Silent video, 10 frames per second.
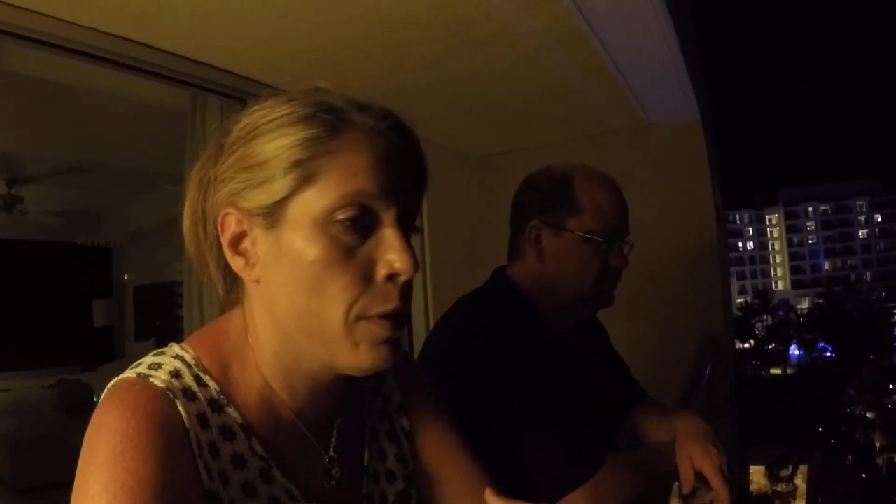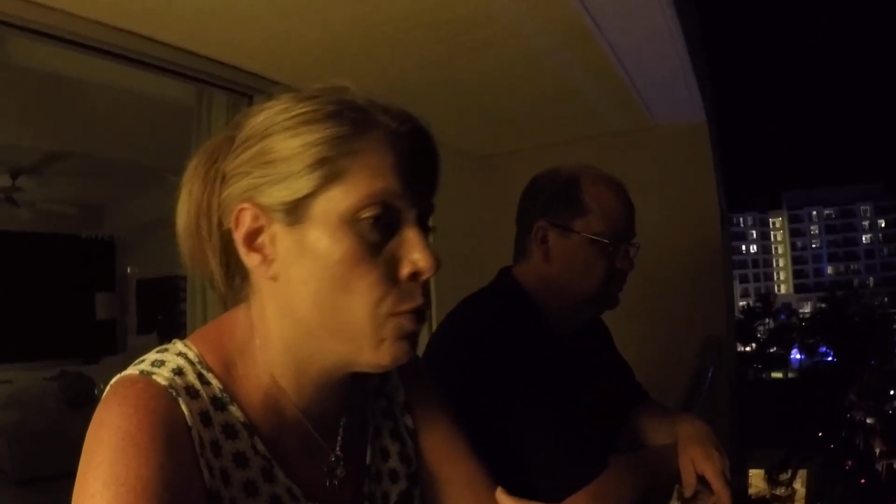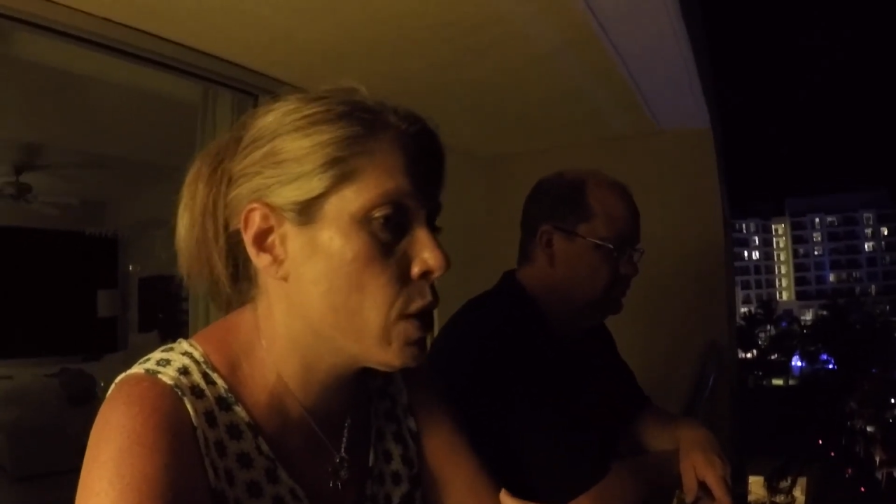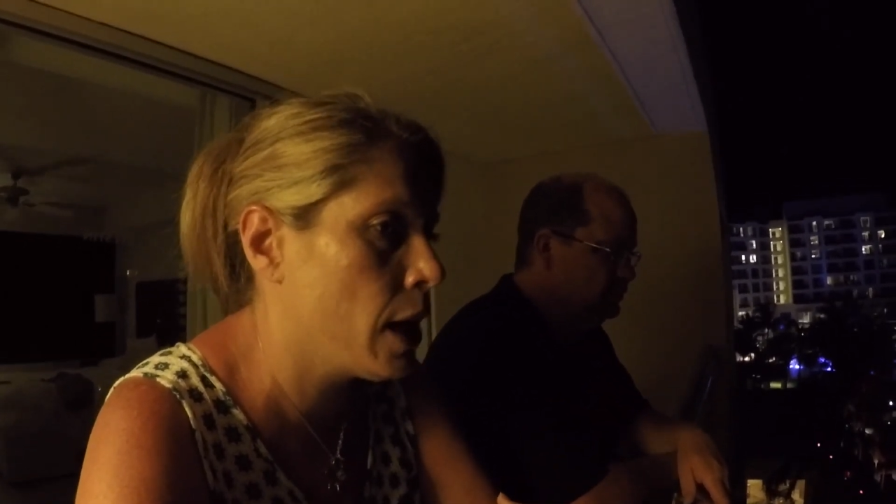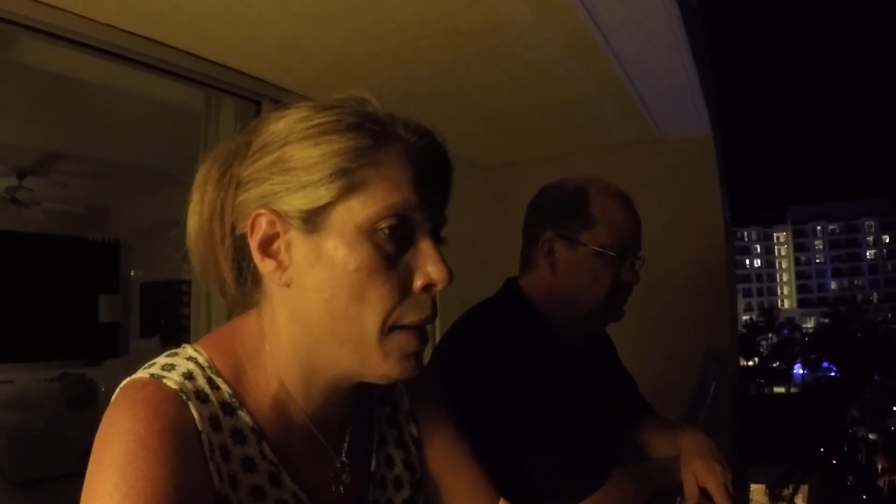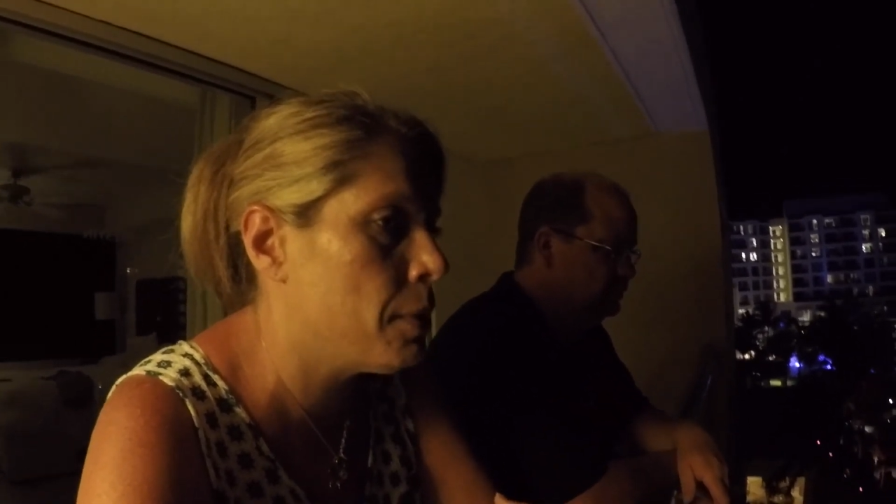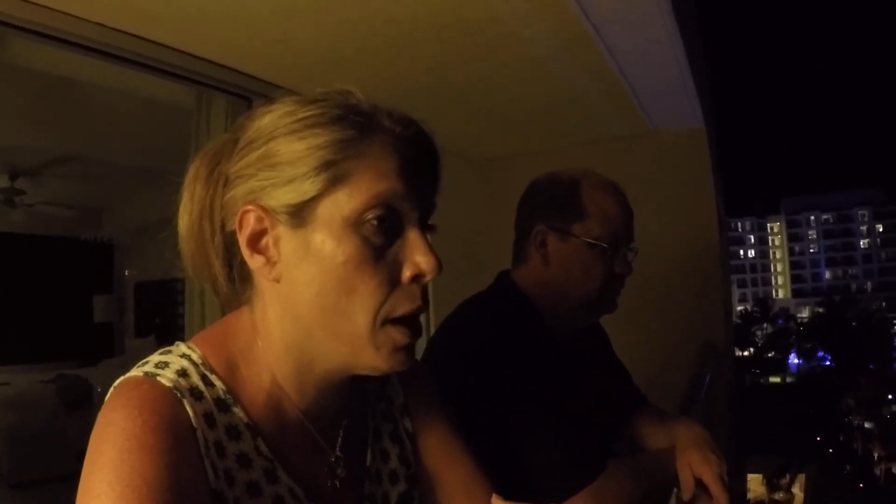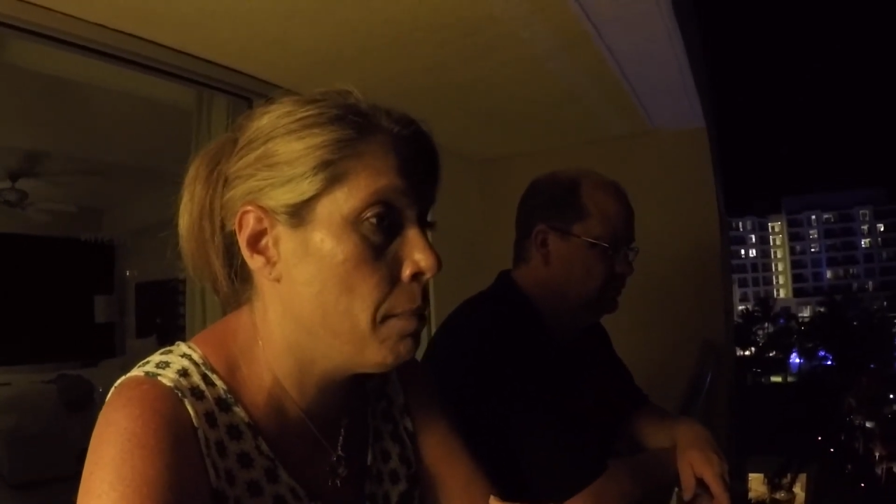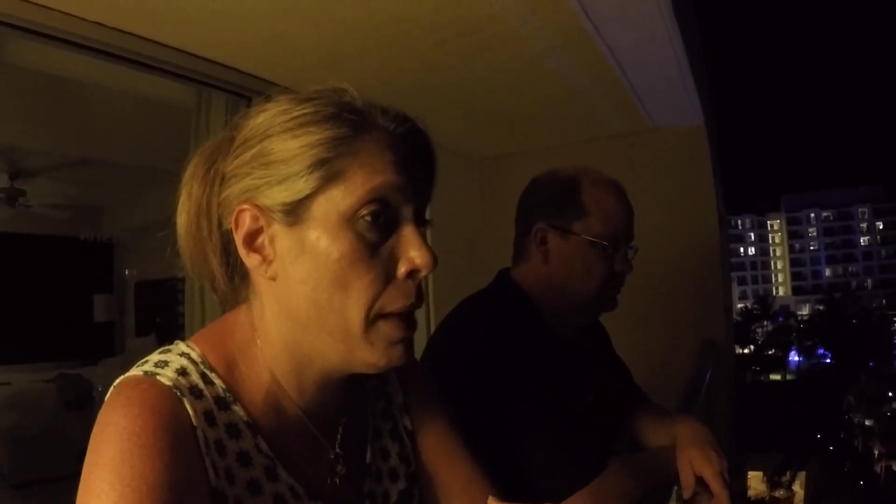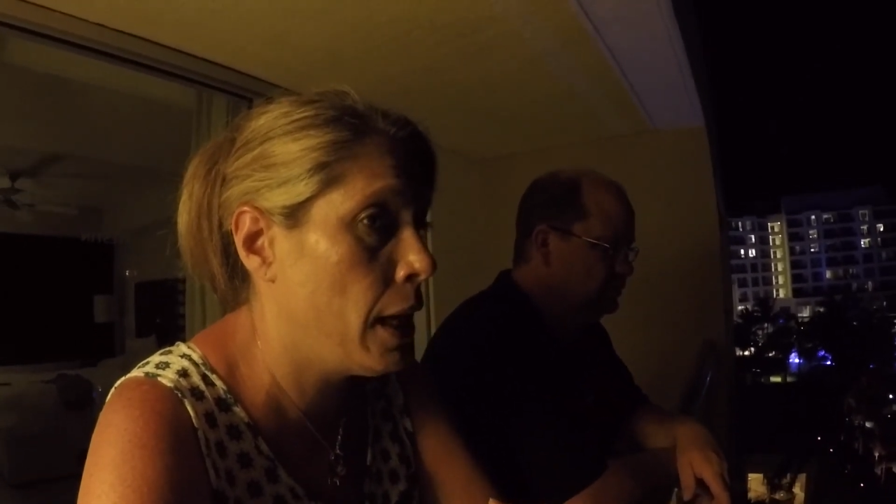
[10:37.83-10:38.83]
or four times
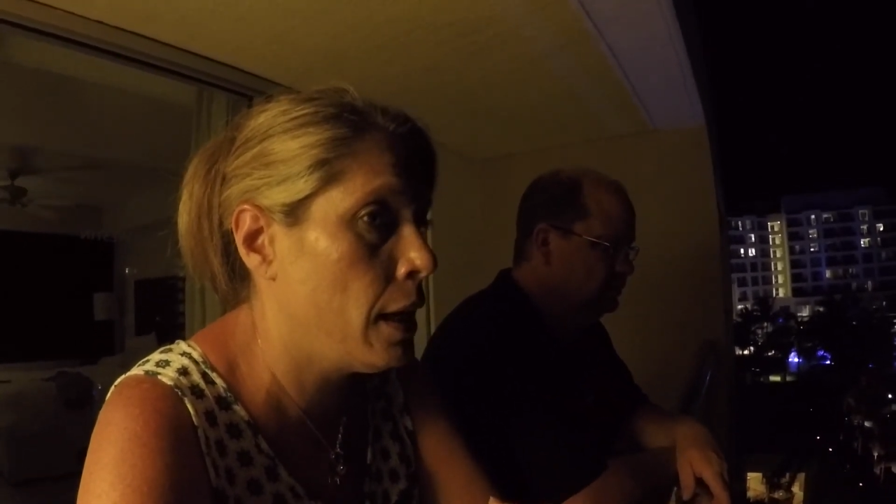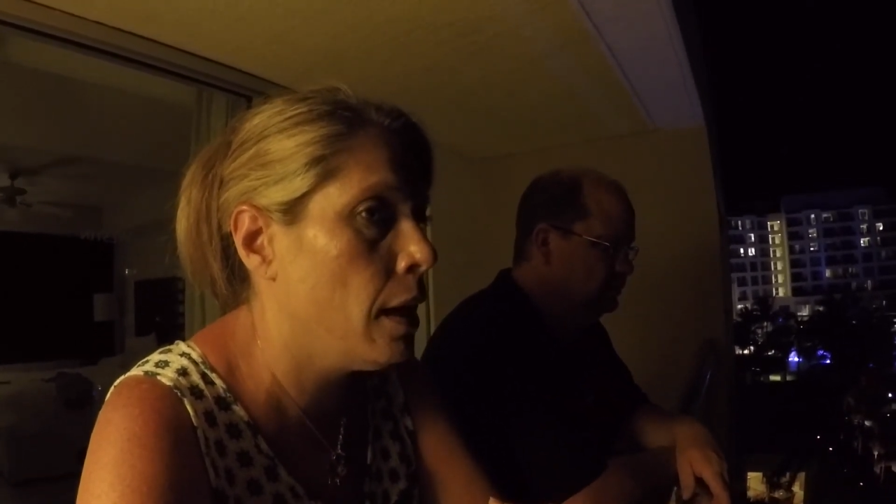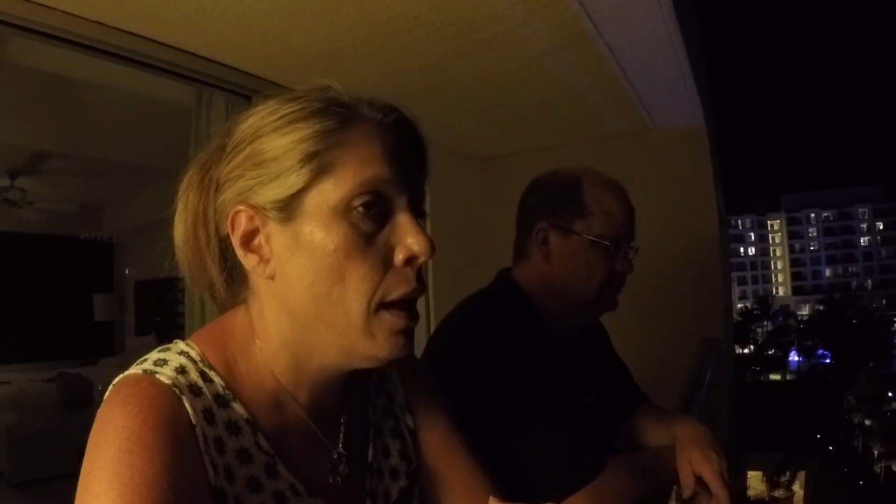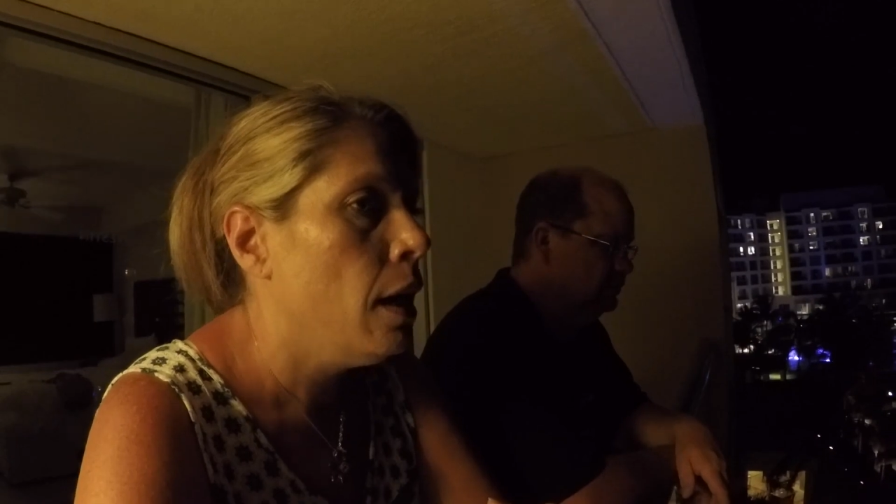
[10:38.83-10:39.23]
on me.